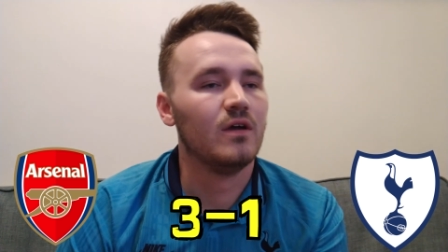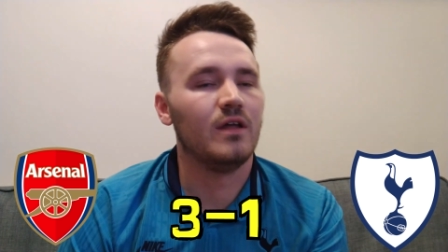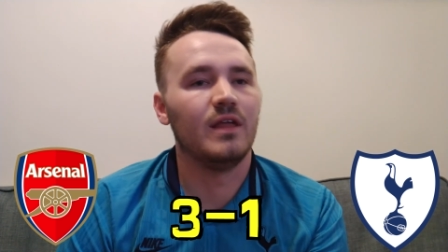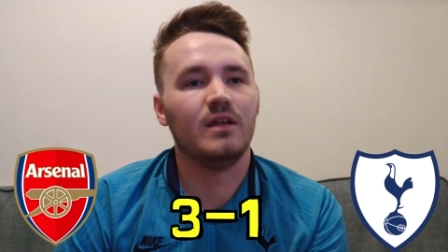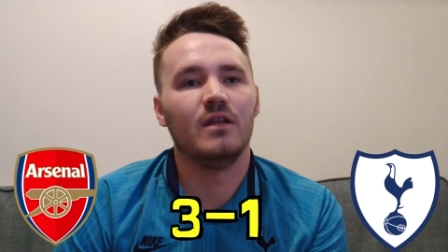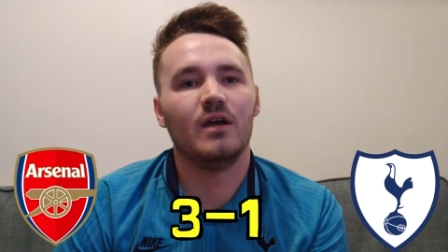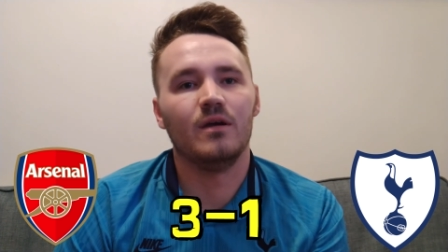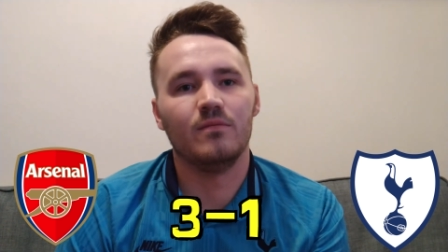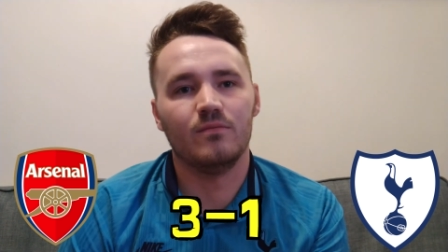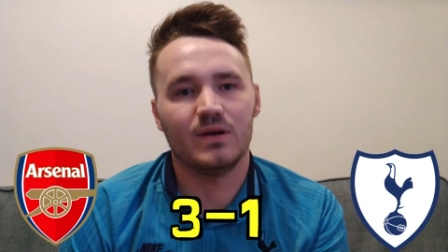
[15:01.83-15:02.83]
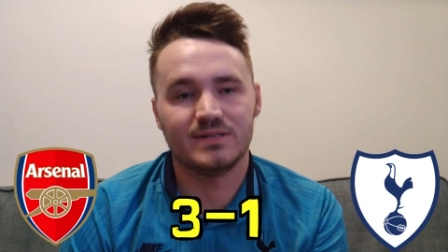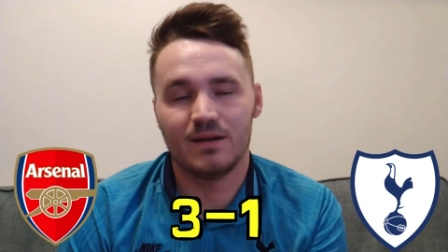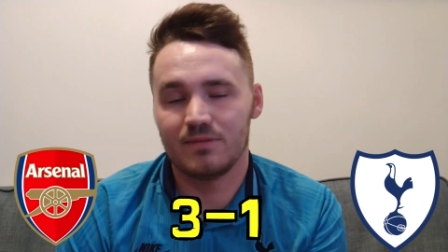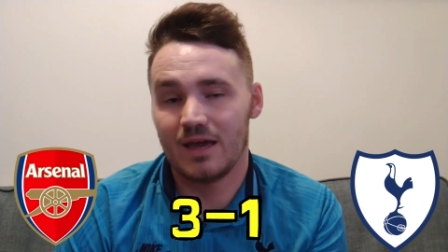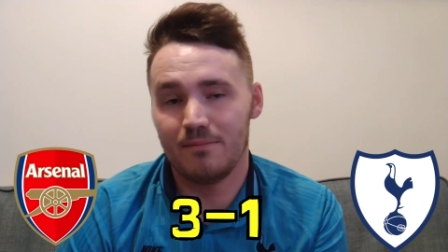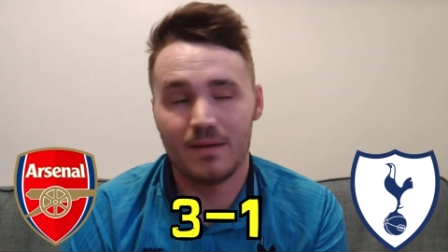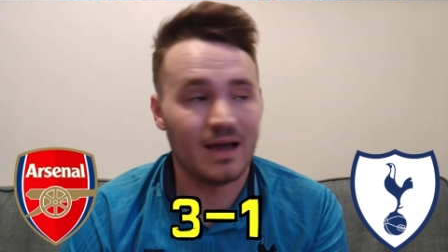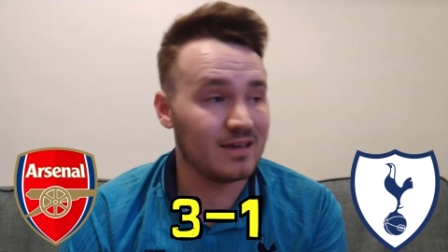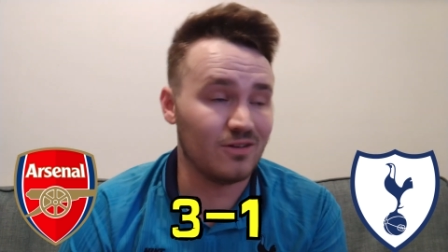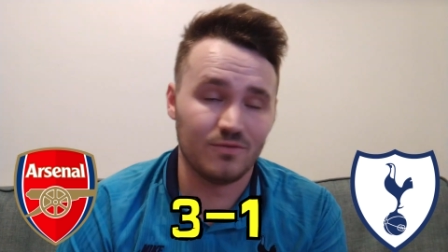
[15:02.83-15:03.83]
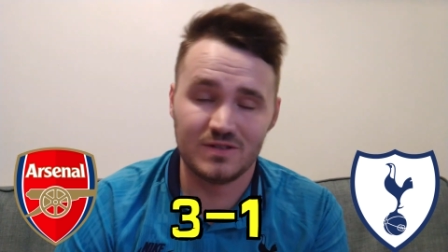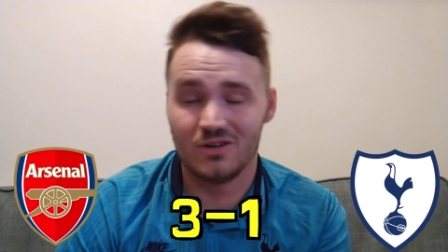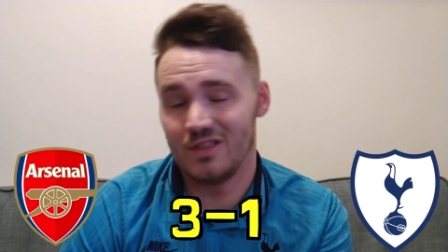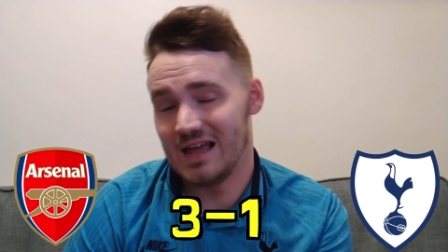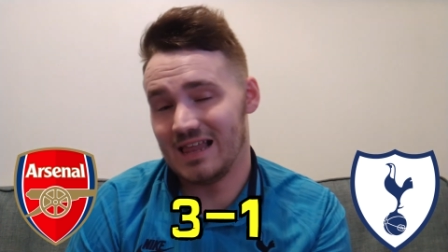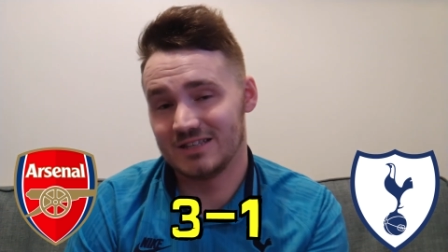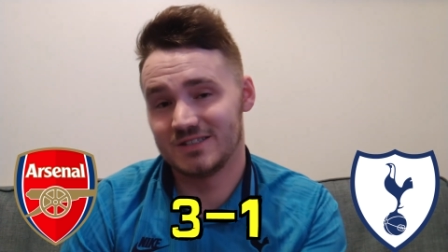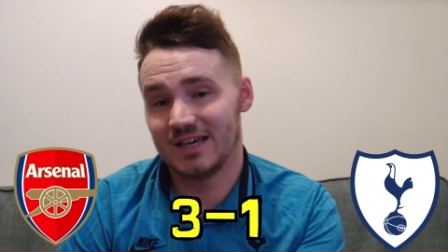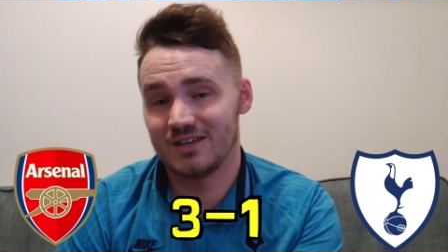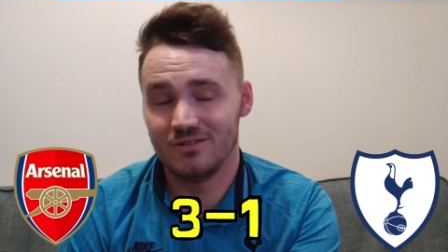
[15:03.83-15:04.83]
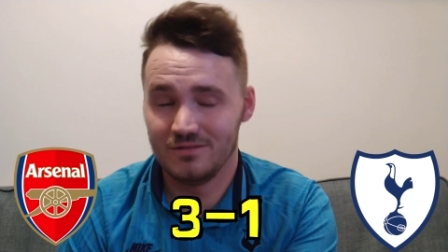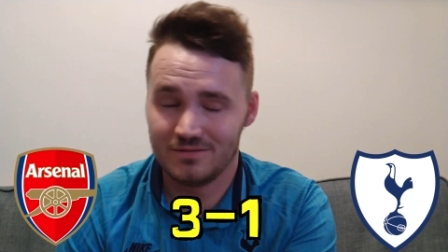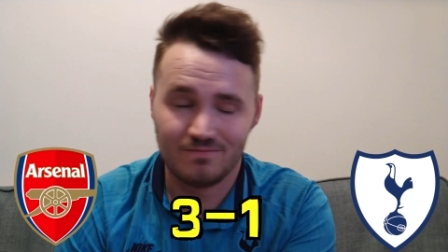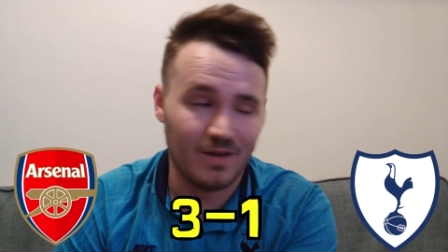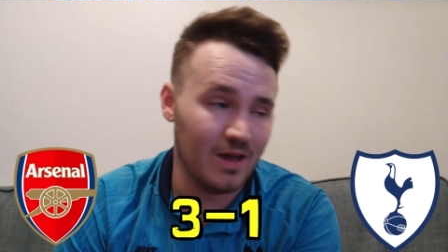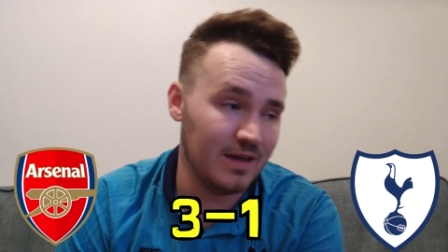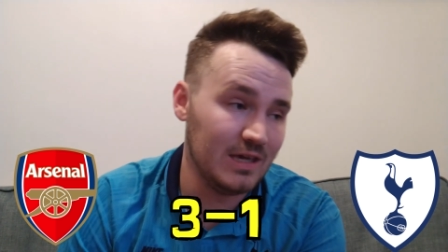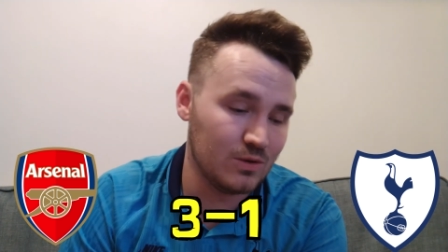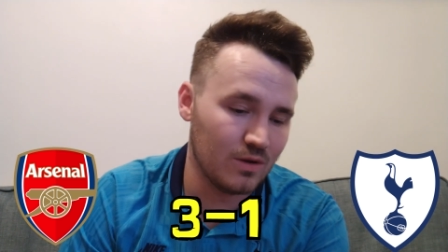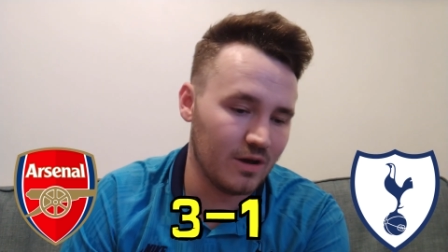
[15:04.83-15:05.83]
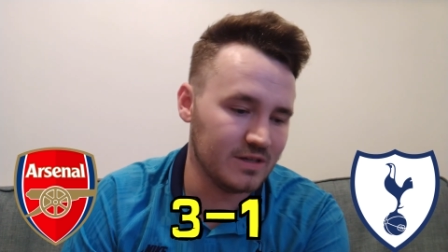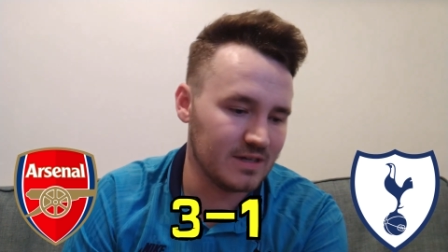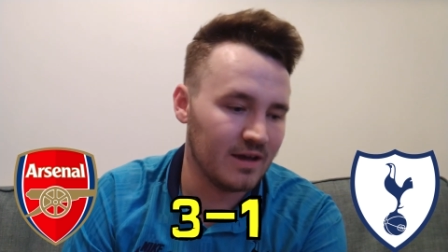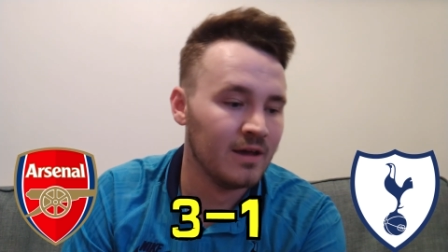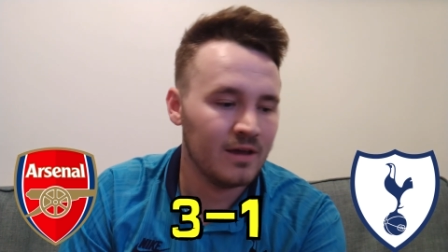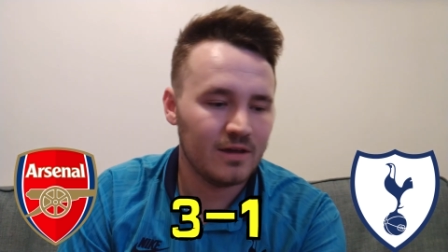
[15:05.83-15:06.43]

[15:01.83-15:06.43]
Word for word: and then um, West Ham came back and obviously got that last second uh, equaliser.